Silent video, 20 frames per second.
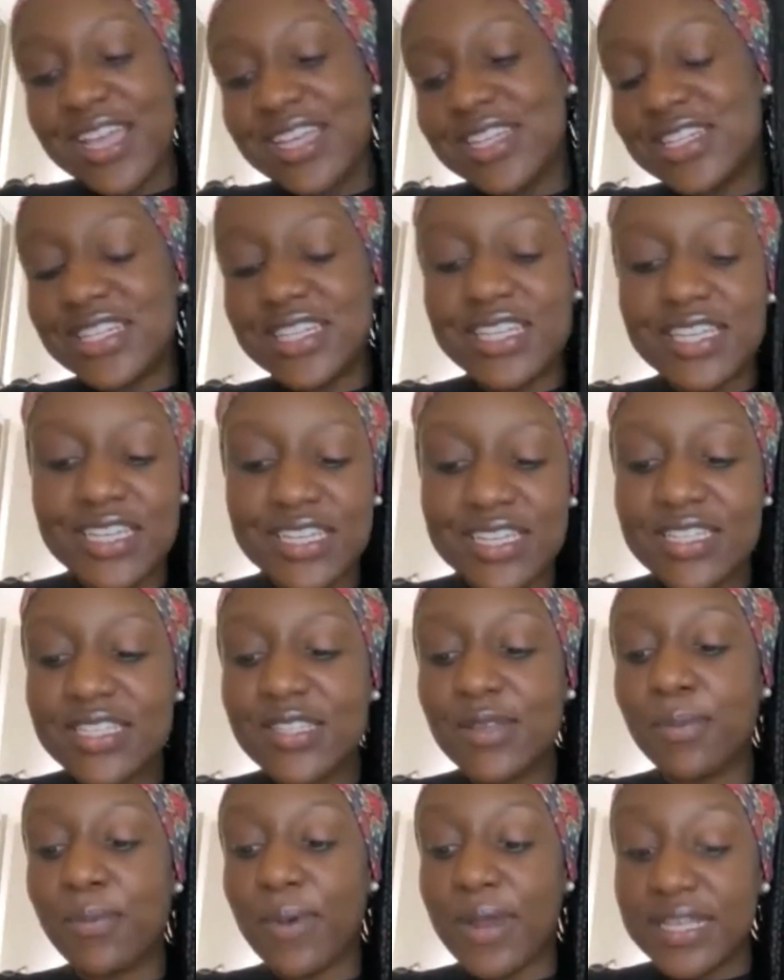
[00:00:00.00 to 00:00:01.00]
She is
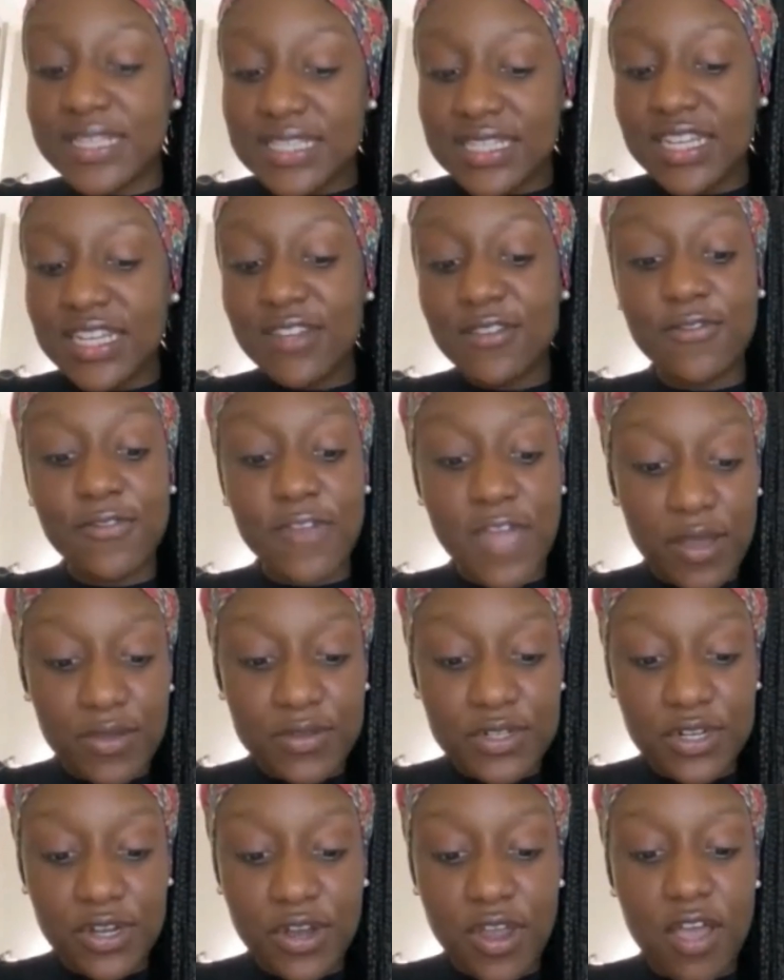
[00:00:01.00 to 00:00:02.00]
the president and
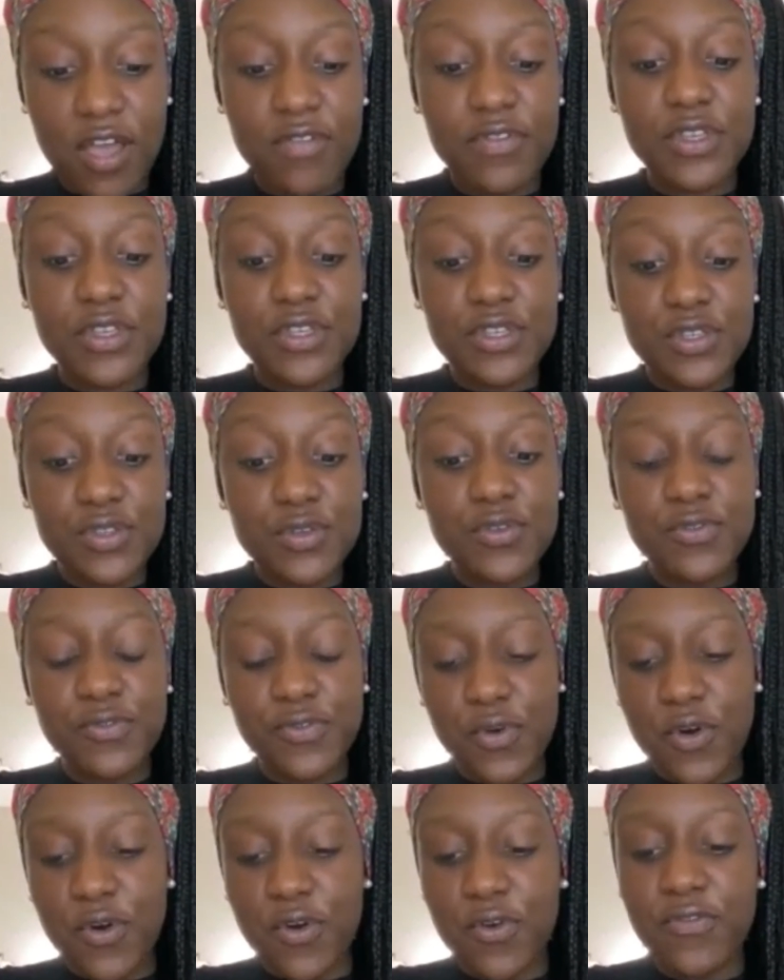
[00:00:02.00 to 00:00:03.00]
founder of the
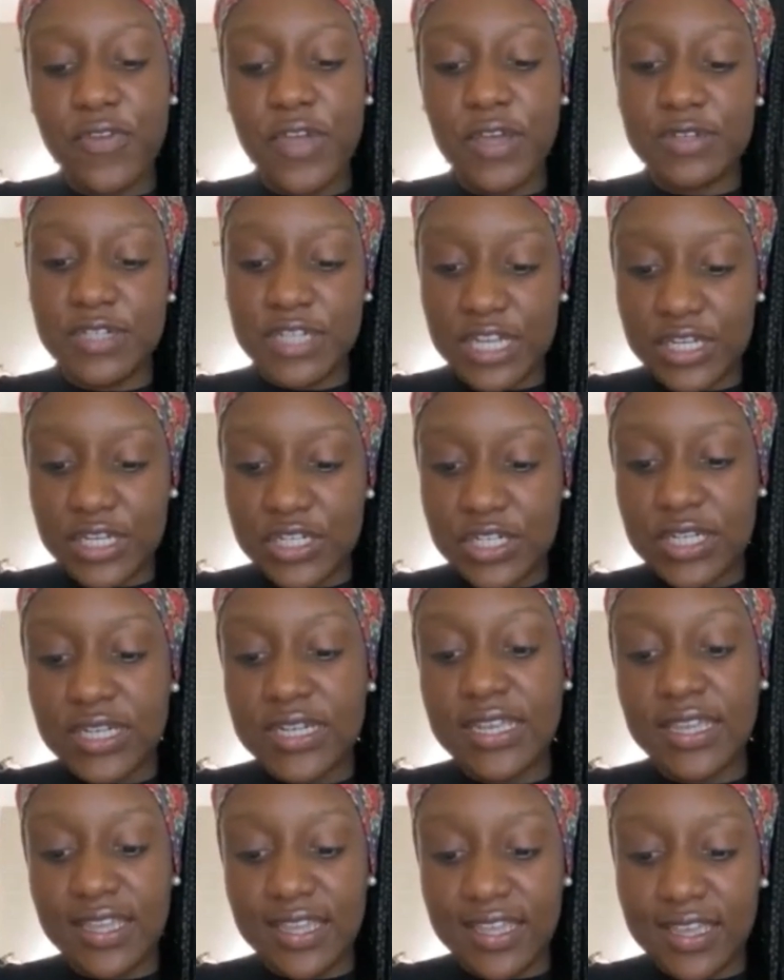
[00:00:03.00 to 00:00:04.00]
UVOL
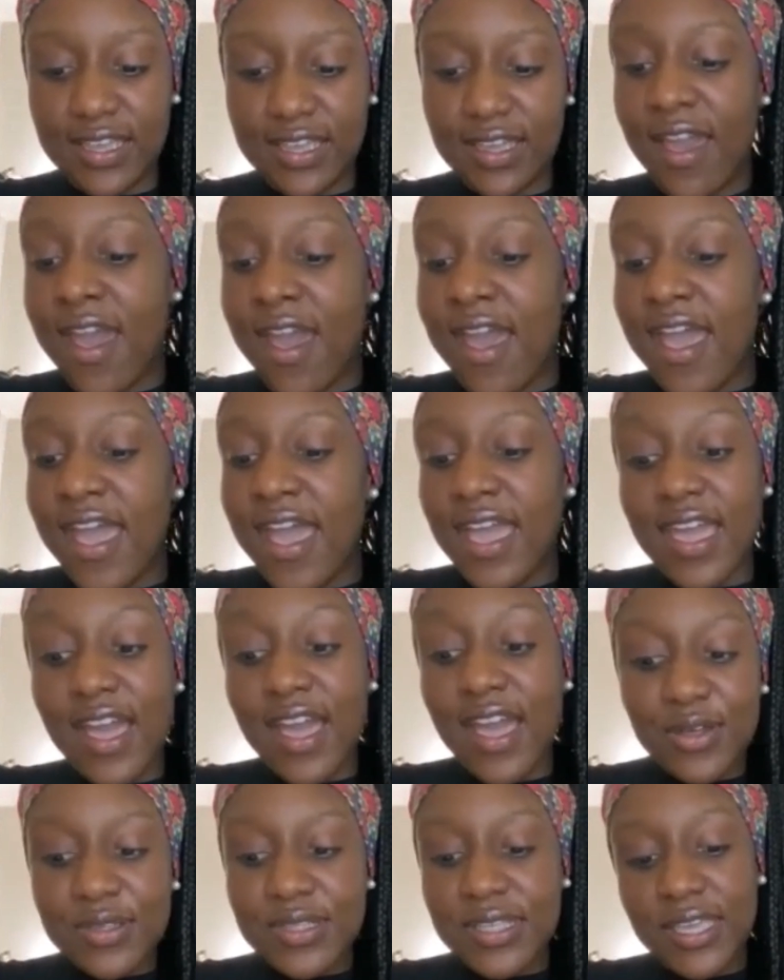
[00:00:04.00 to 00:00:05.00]
Foundation, Inc., a
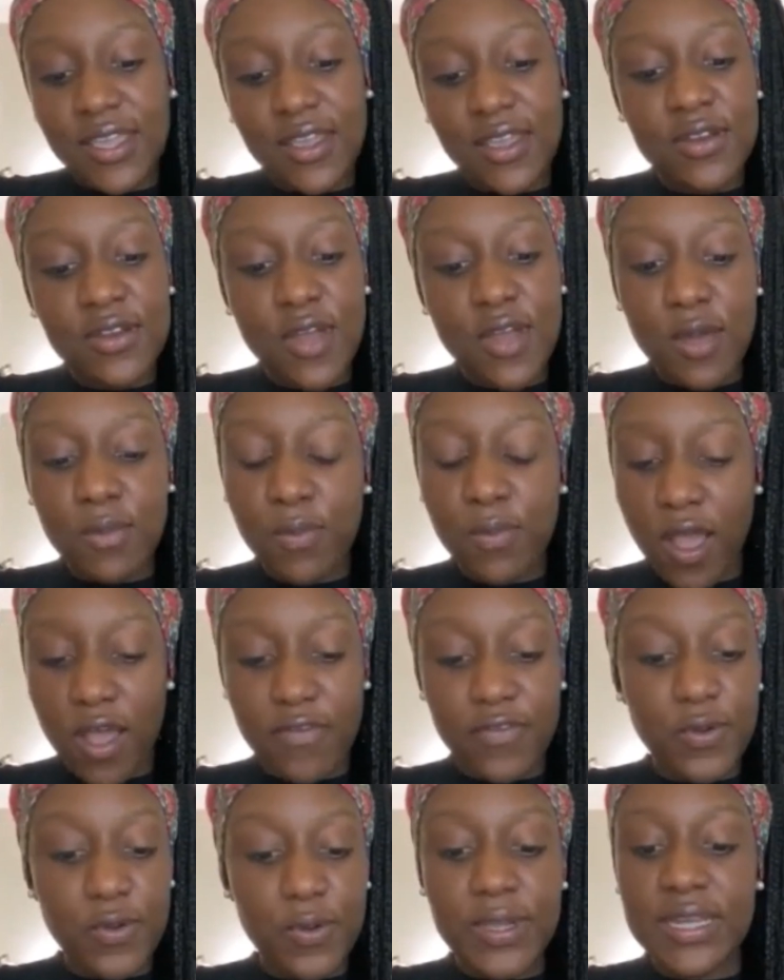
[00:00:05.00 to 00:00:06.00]
healthcare
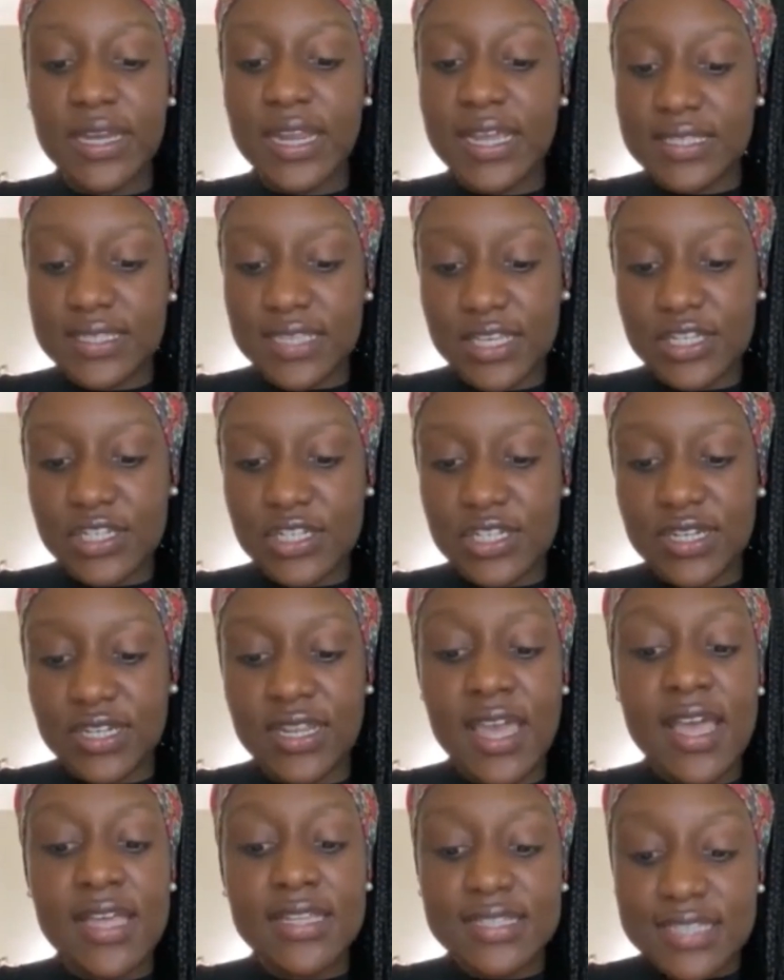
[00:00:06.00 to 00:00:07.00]
nonprofit organization
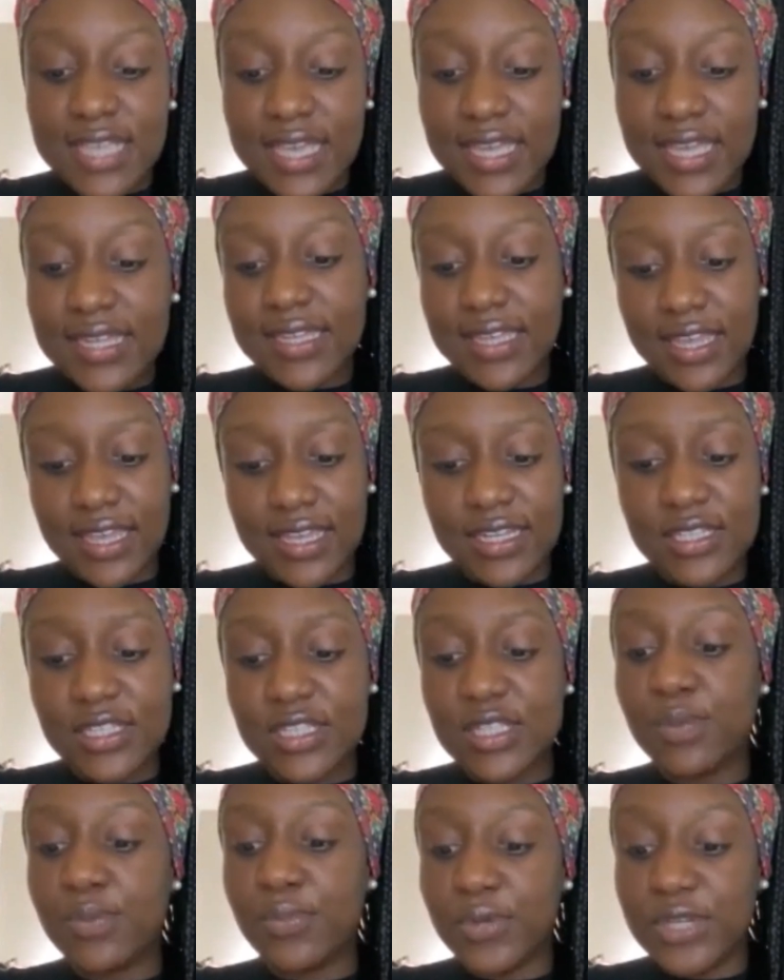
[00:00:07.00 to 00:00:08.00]
dedicated
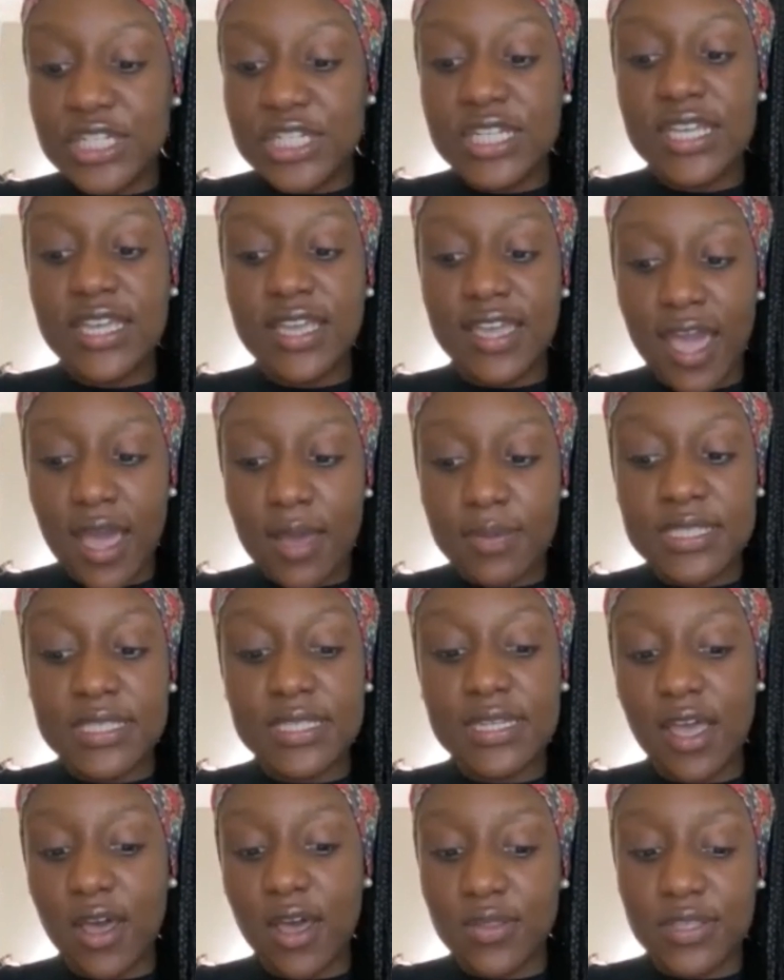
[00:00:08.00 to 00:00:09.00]
to bridging gaps
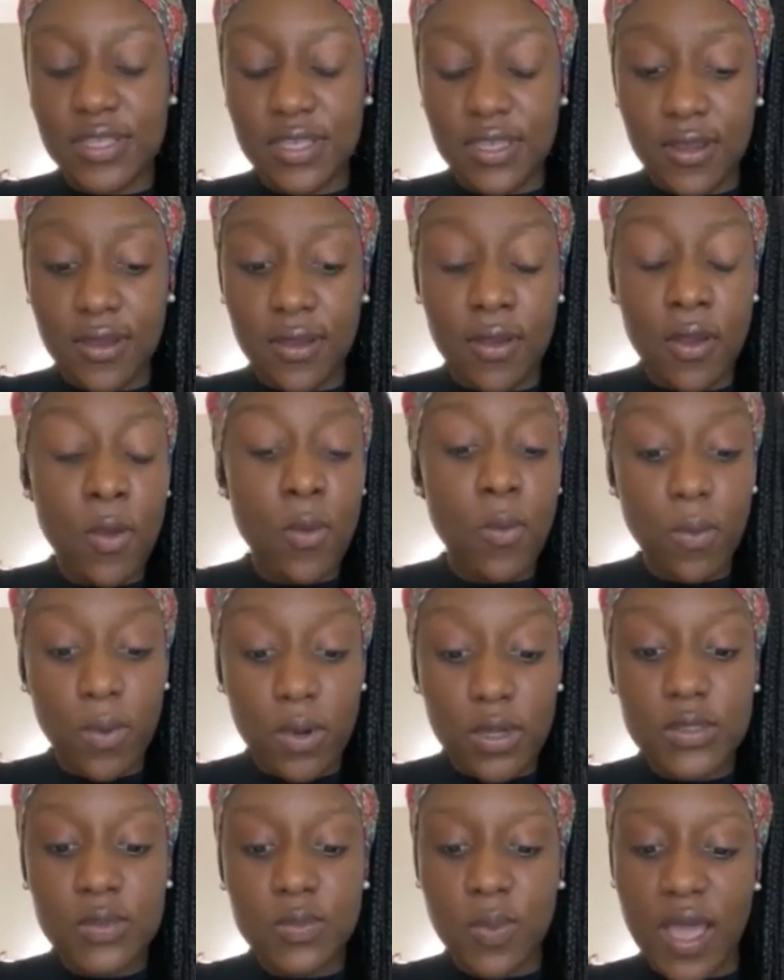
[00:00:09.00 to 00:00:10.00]
in healthcare
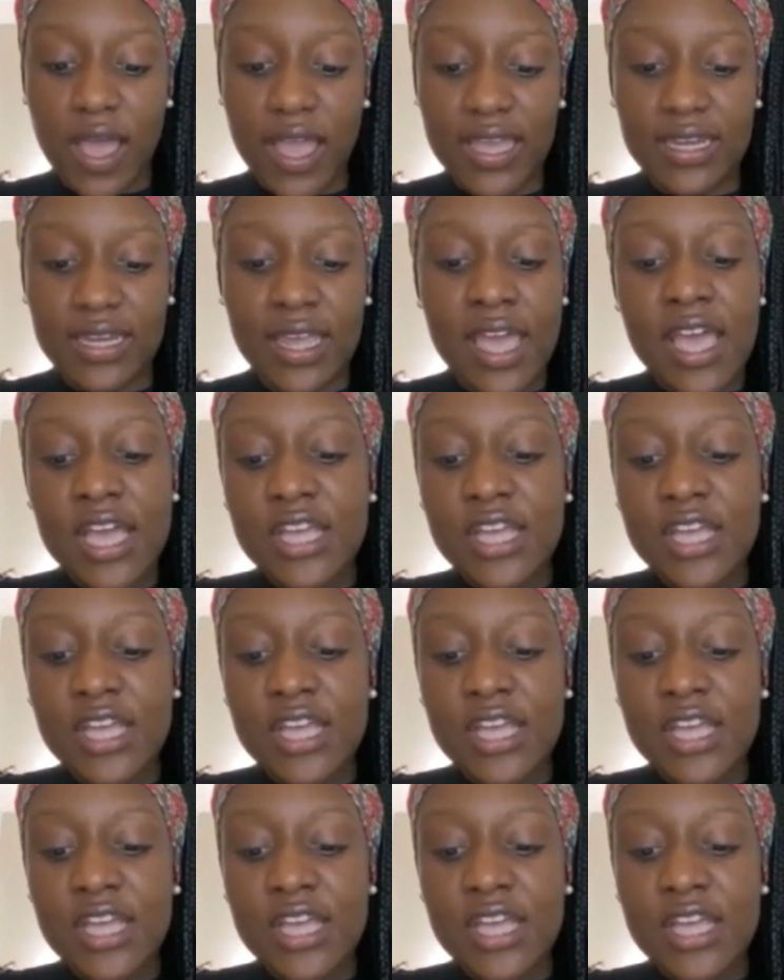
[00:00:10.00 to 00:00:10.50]
worldwide.